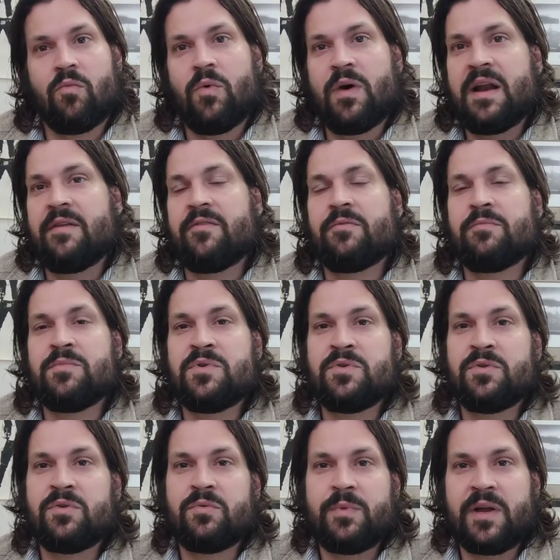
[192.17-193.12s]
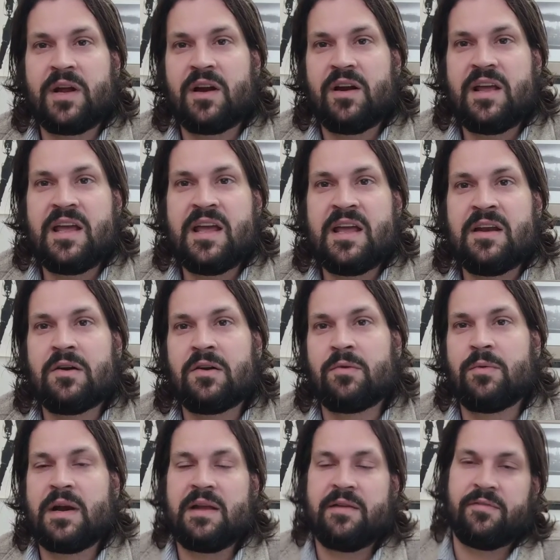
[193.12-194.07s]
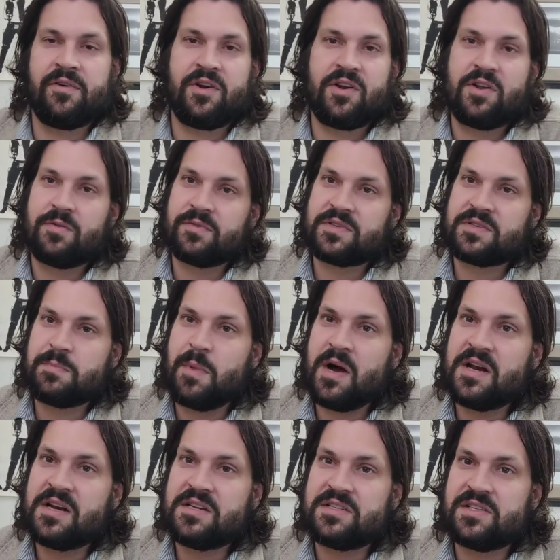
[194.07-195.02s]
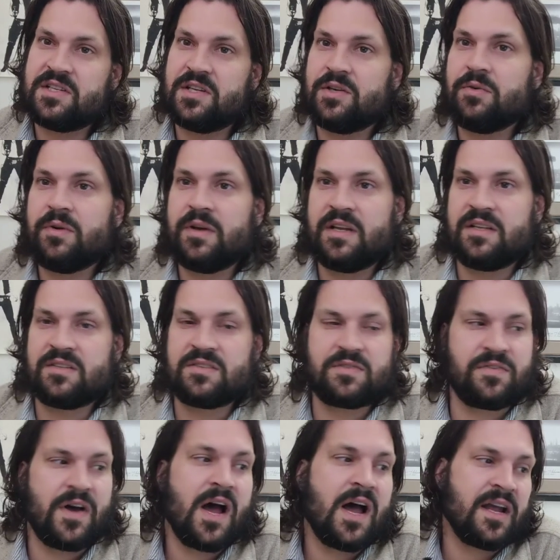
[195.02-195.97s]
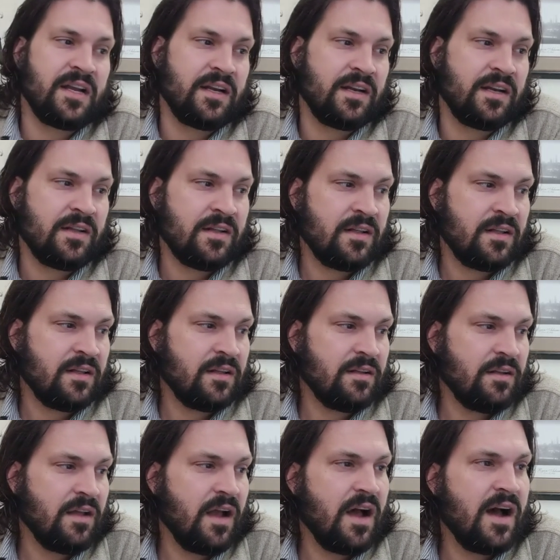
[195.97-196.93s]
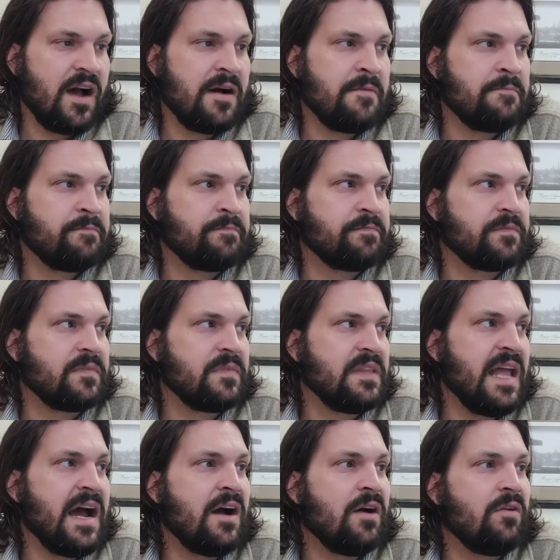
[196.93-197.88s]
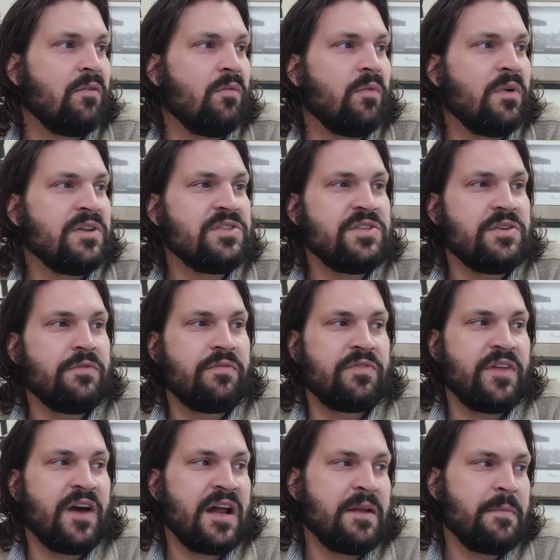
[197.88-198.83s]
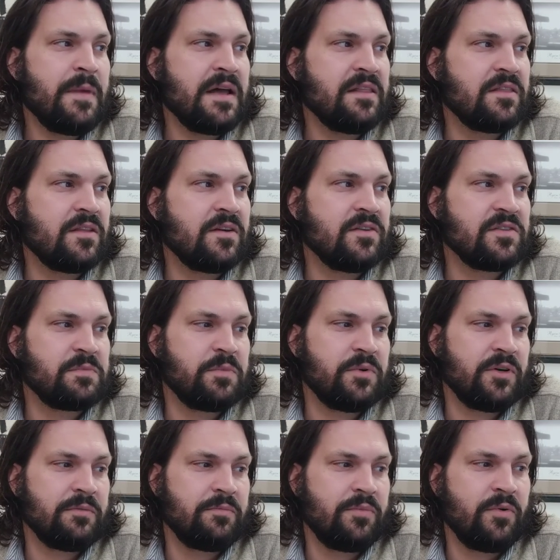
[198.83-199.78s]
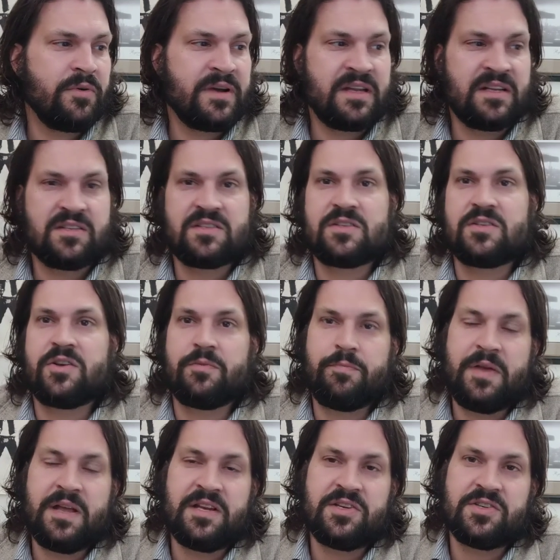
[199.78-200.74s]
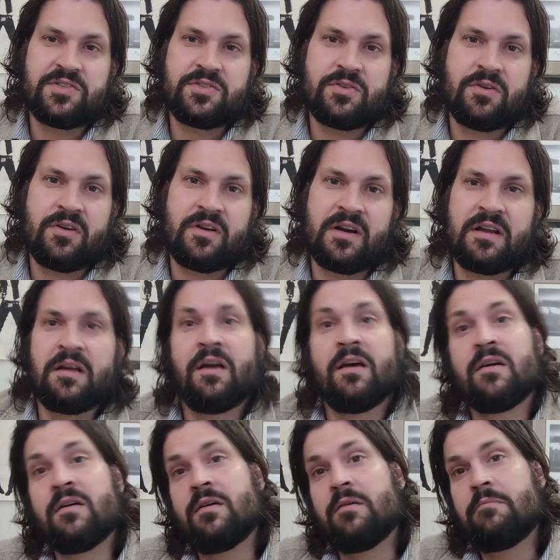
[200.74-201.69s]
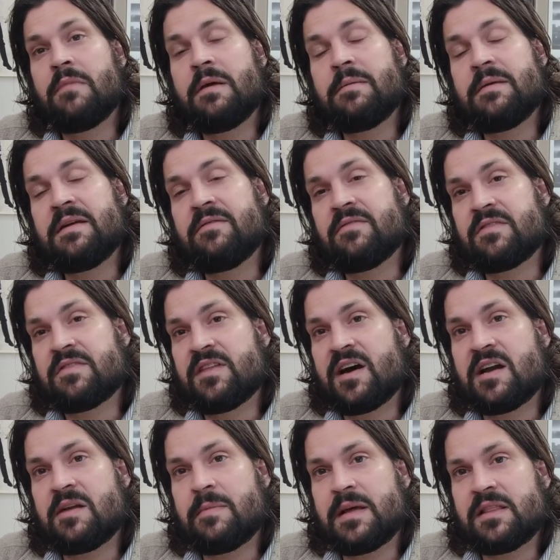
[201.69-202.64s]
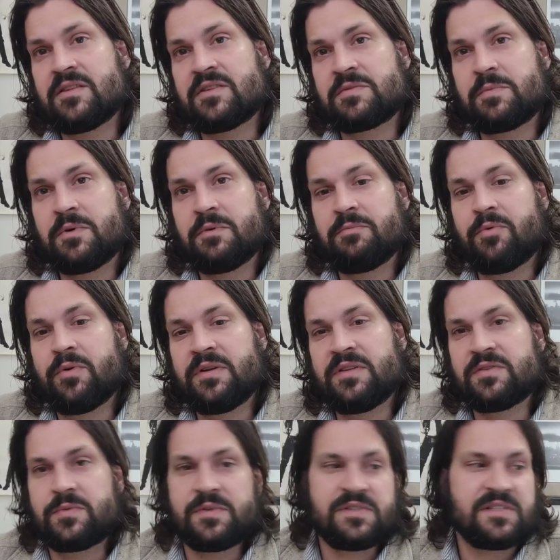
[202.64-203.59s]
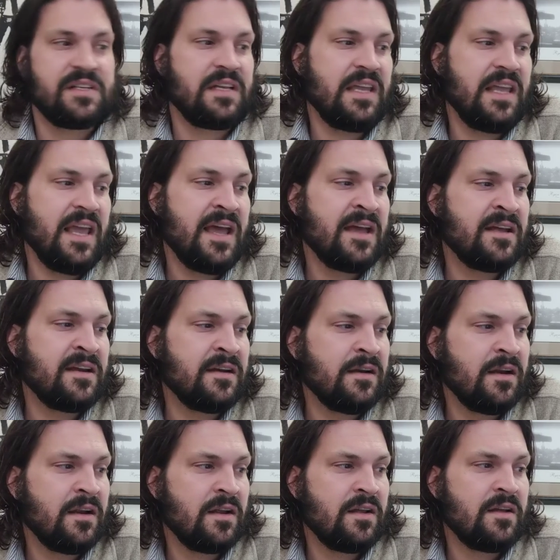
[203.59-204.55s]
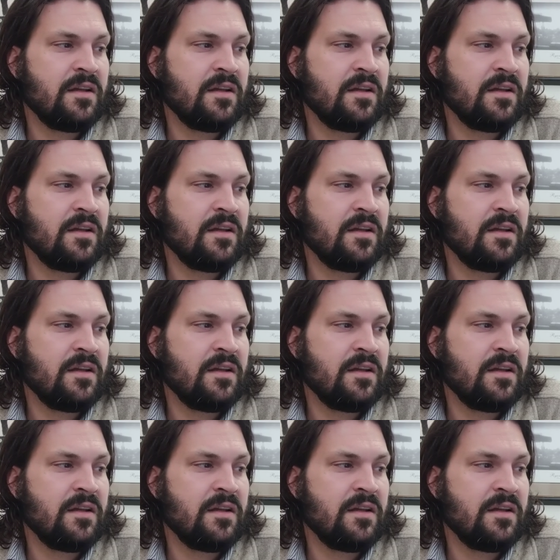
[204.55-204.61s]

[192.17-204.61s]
whatever mood we are in or whatever you responded to is fine. Now, once you've thought about those bullet points, you picked your story, maybe even thought about those bullet points once again,